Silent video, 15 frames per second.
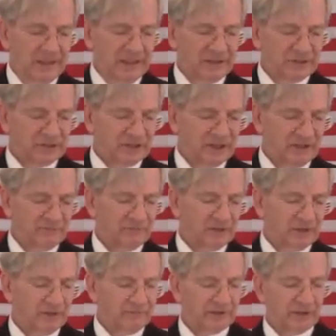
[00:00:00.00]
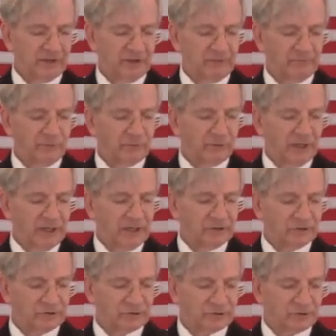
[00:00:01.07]
instead of the covenant of
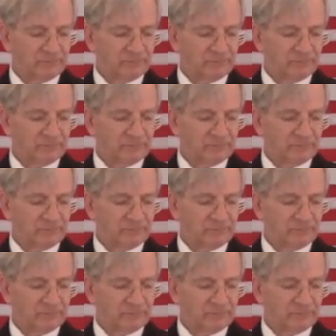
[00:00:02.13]
grace.